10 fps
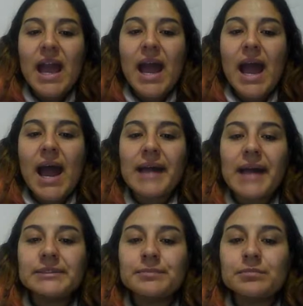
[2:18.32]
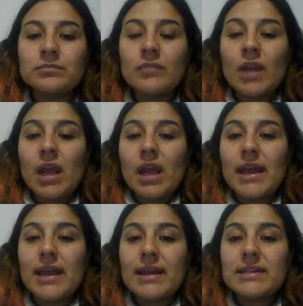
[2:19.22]
and
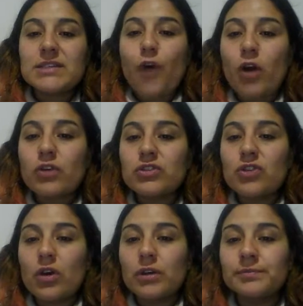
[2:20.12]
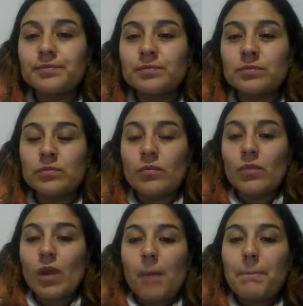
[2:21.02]
it's focused on
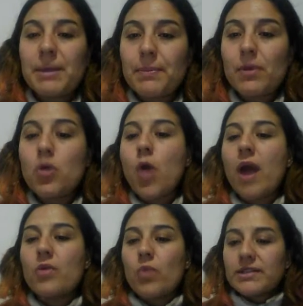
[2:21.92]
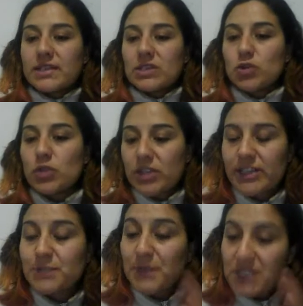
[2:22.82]
people who are wanting to
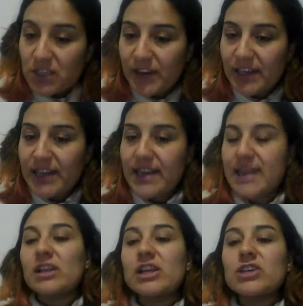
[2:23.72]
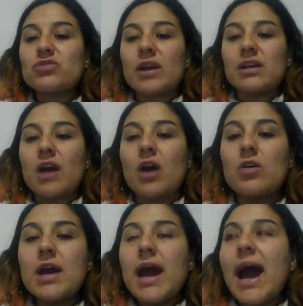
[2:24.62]
learn specifically English right
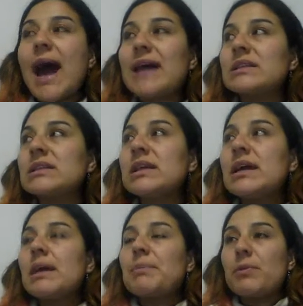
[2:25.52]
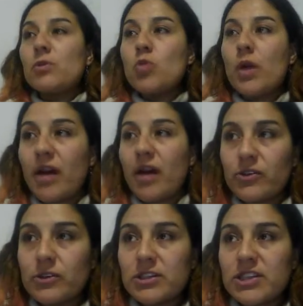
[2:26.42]
now, and people who are
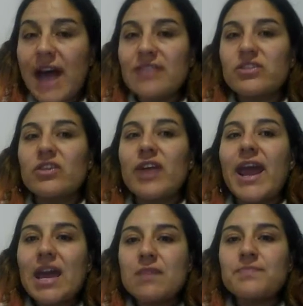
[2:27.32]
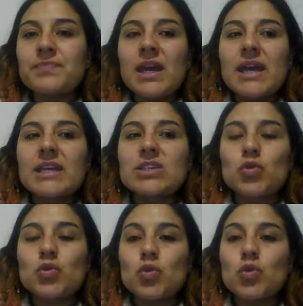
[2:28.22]
adults, and their aim is
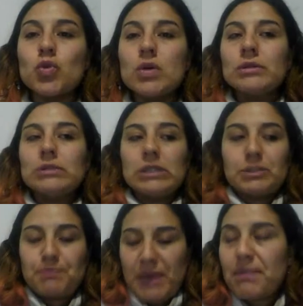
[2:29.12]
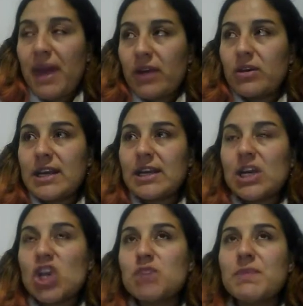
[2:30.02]
to speak better
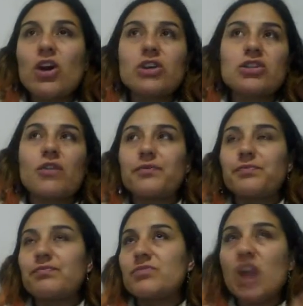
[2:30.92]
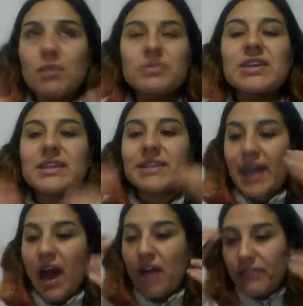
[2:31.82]
English because of something
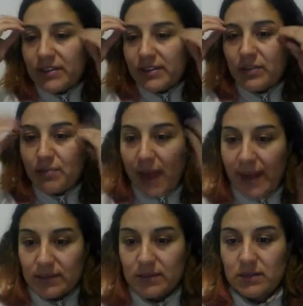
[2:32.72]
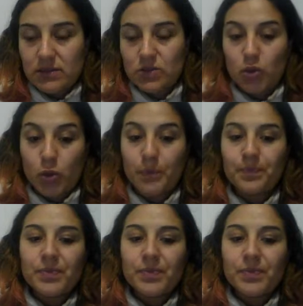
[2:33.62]
they have in their minds to do.